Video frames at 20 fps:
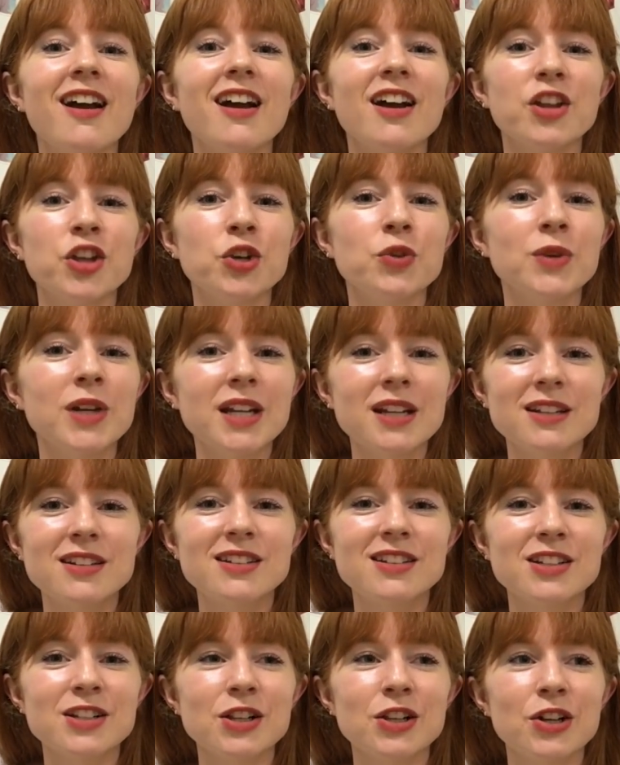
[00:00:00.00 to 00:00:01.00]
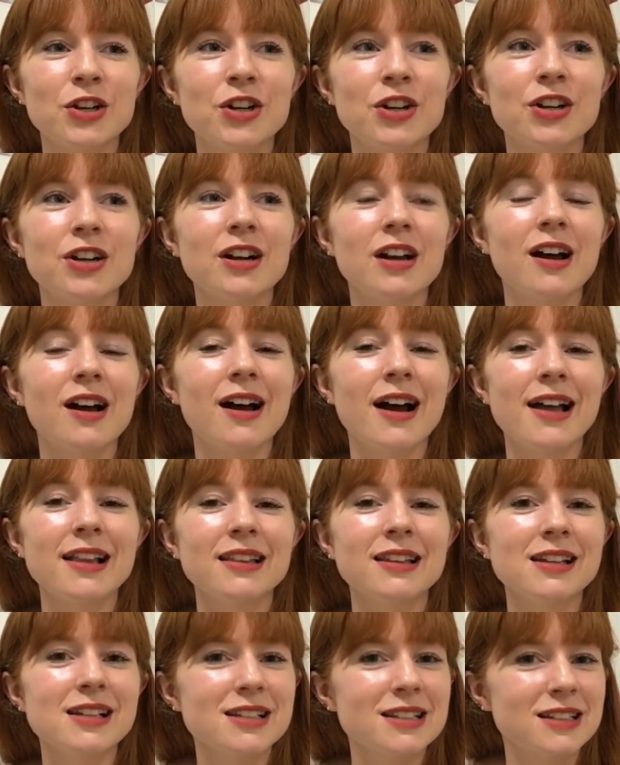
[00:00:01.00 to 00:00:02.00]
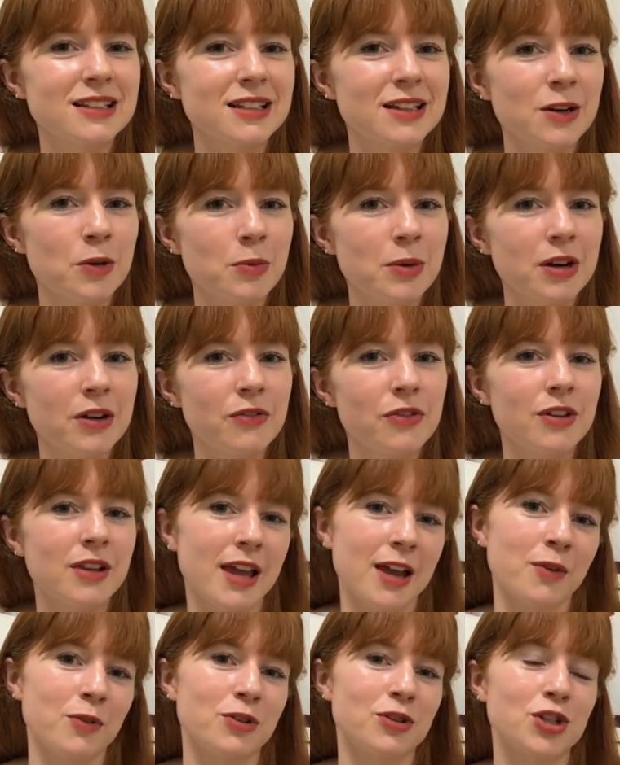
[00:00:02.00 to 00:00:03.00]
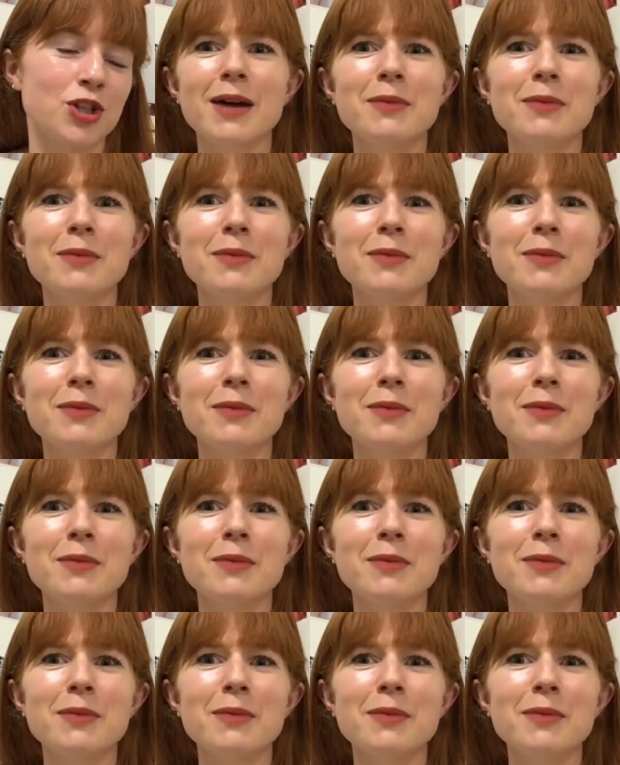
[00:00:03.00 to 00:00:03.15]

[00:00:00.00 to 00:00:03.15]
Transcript: you need to learn at least a little bit of the language.